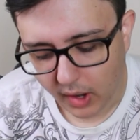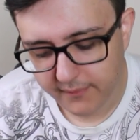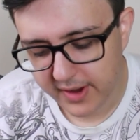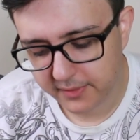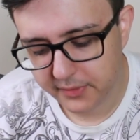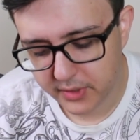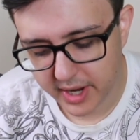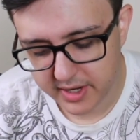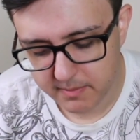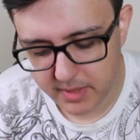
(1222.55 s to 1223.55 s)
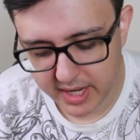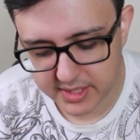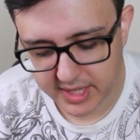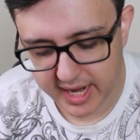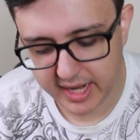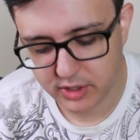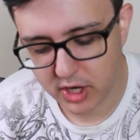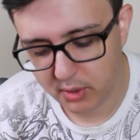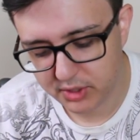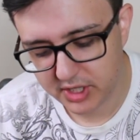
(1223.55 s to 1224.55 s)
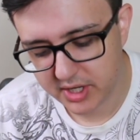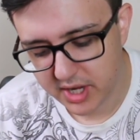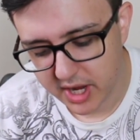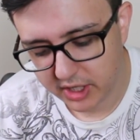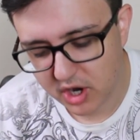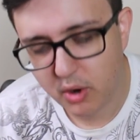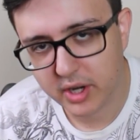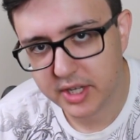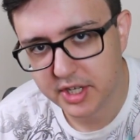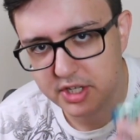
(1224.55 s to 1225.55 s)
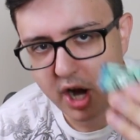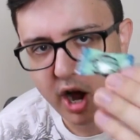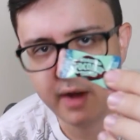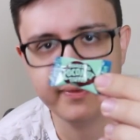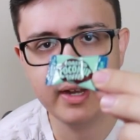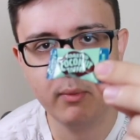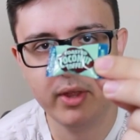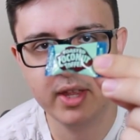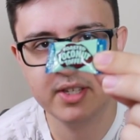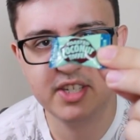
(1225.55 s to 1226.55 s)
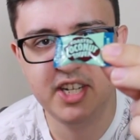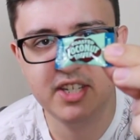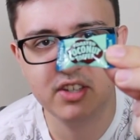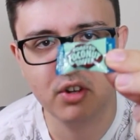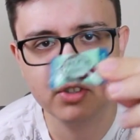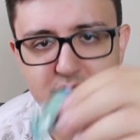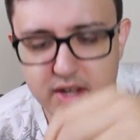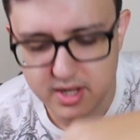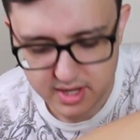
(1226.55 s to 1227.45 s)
Our final food item is a toasted coconut toffee with sea salt.